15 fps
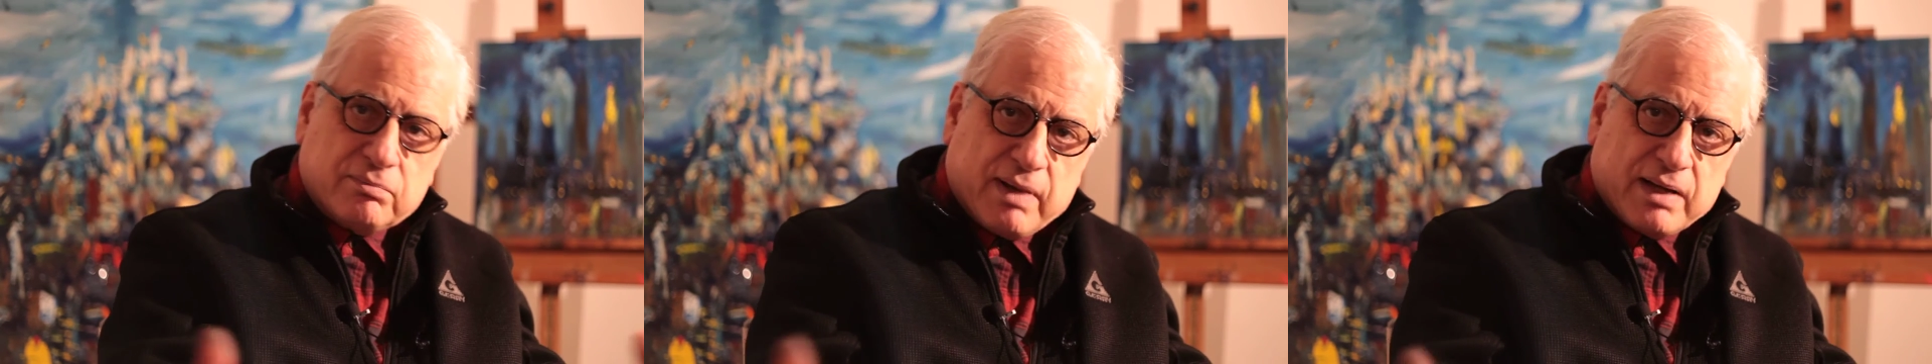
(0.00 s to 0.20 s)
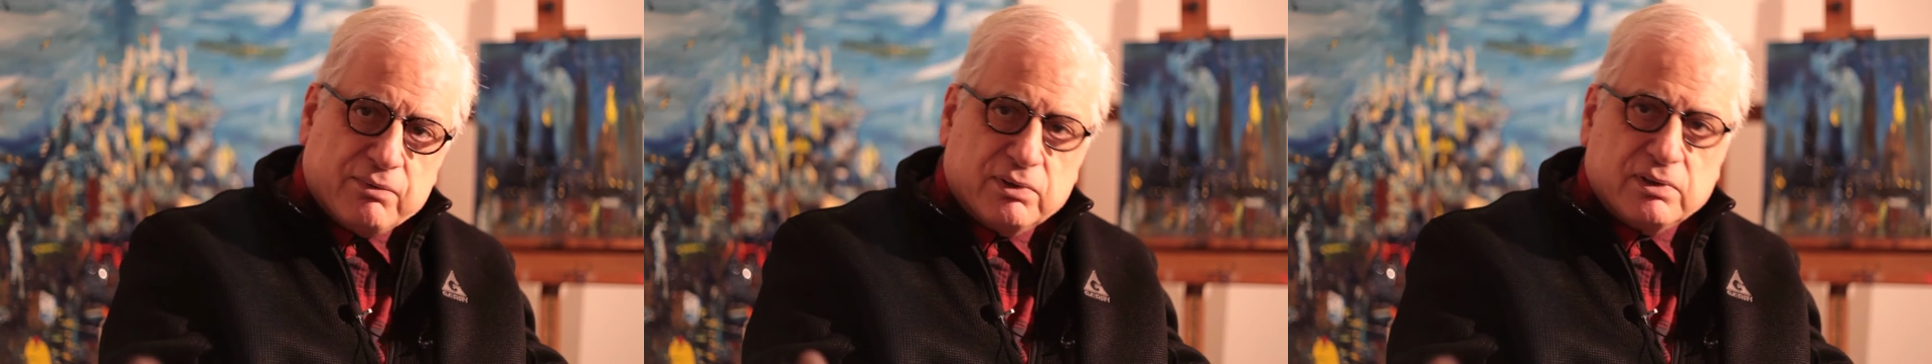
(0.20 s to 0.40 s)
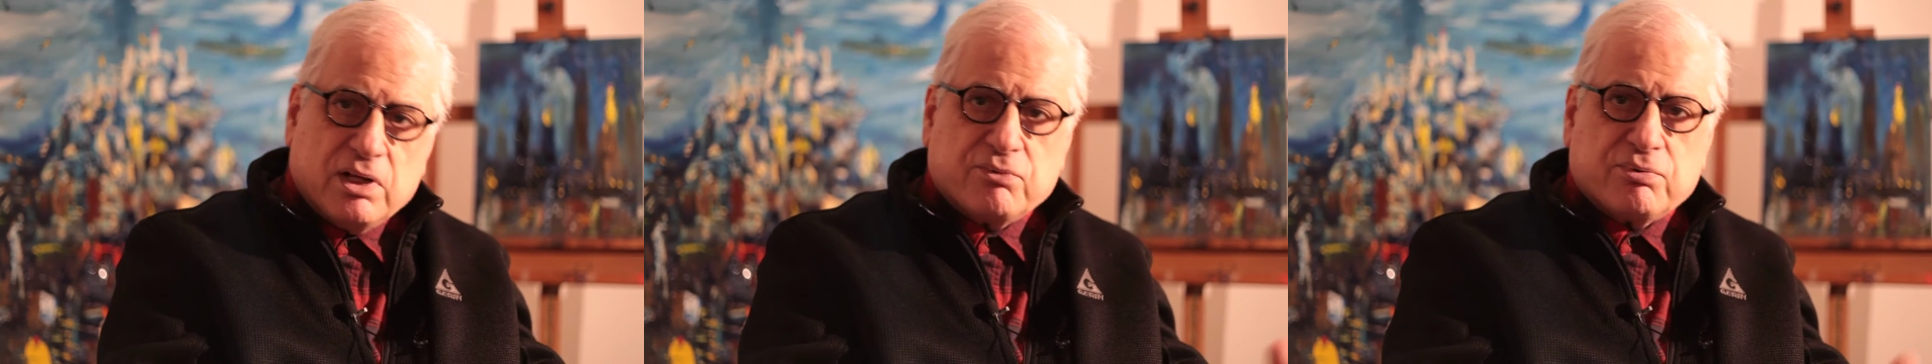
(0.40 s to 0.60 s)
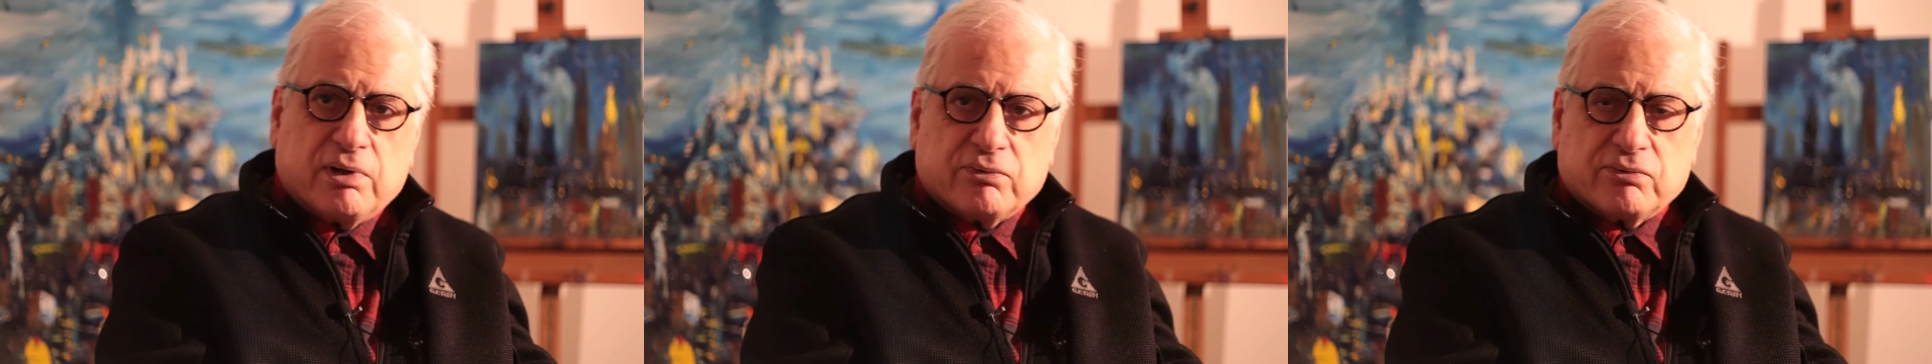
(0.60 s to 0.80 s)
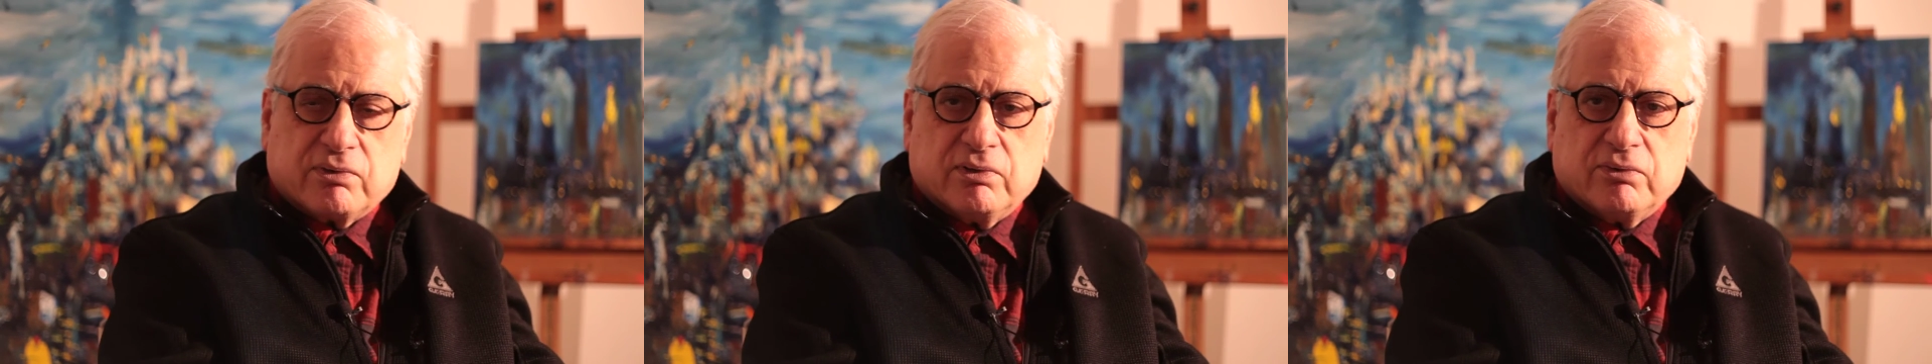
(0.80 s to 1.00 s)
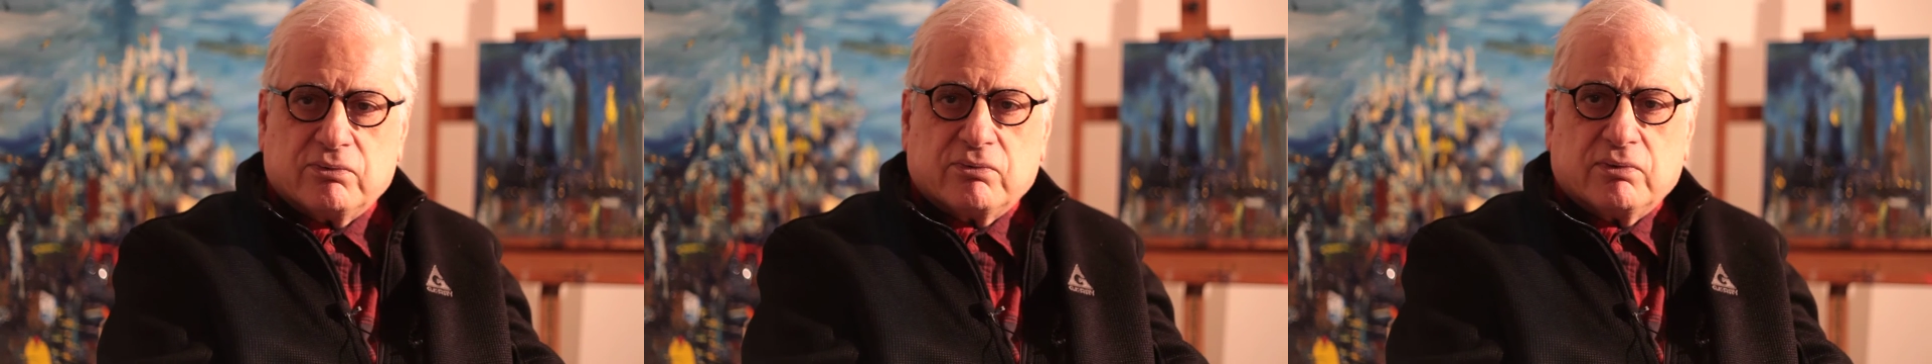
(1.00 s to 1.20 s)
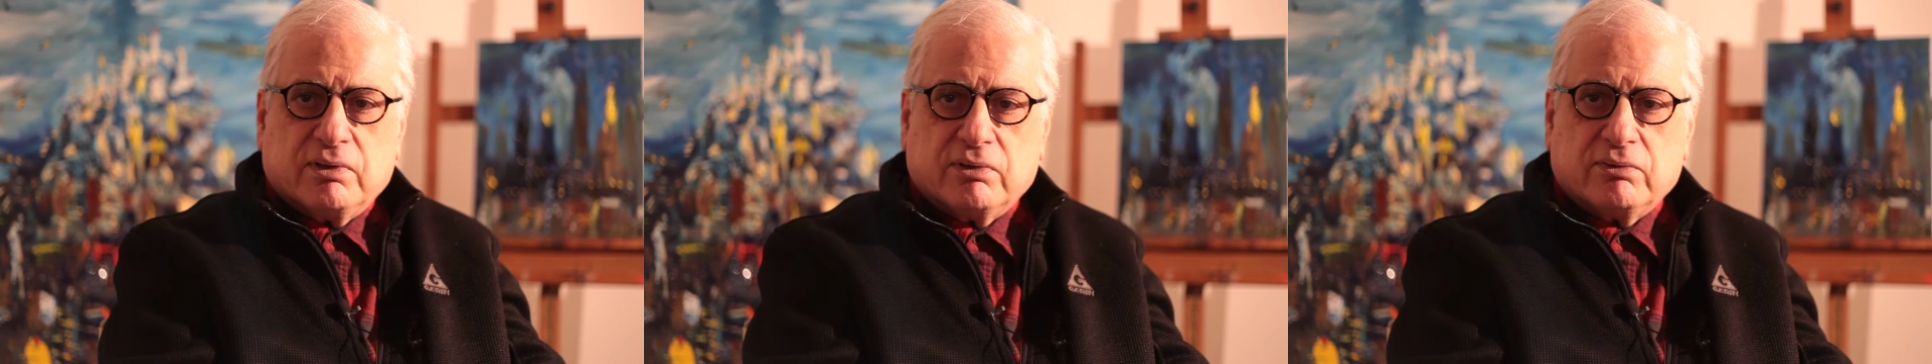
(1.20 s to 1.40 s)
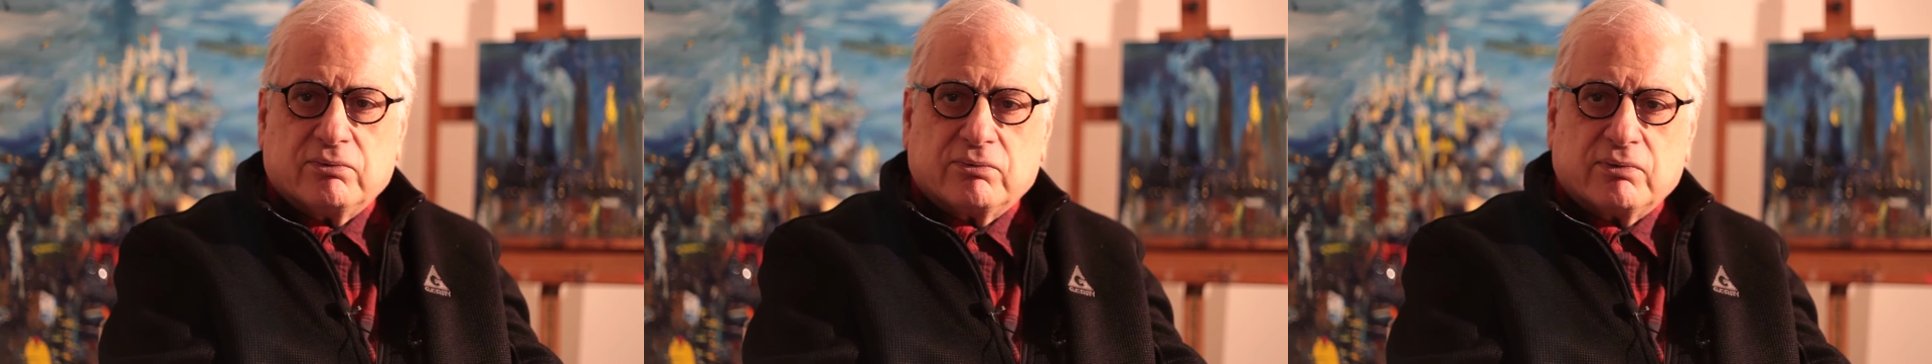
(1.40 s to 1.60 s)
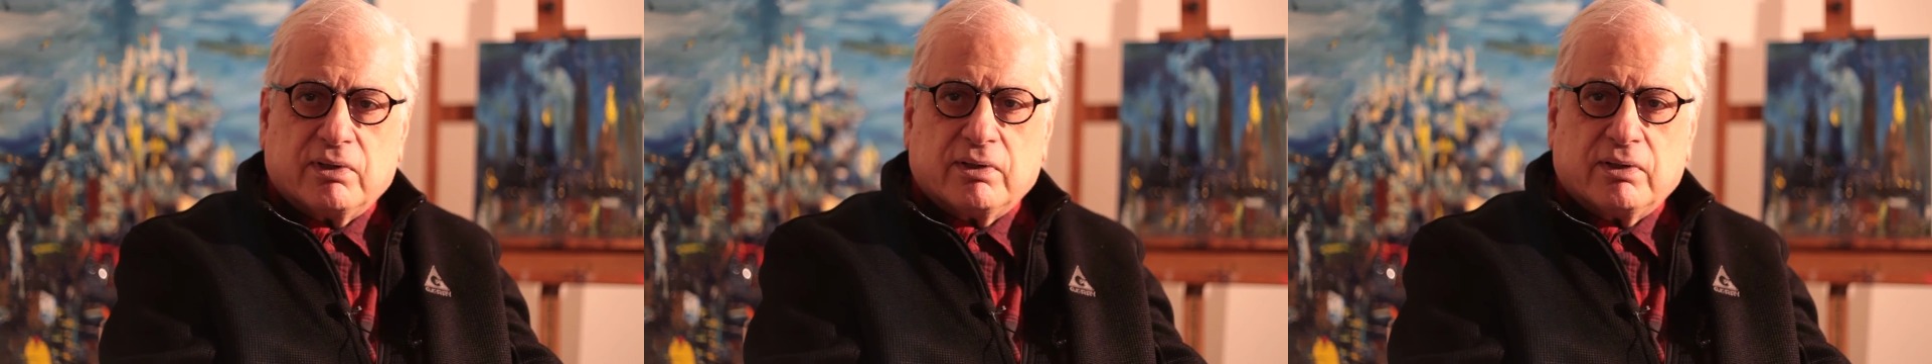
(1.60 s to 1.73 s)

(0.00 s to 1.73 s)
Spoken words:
my real interest is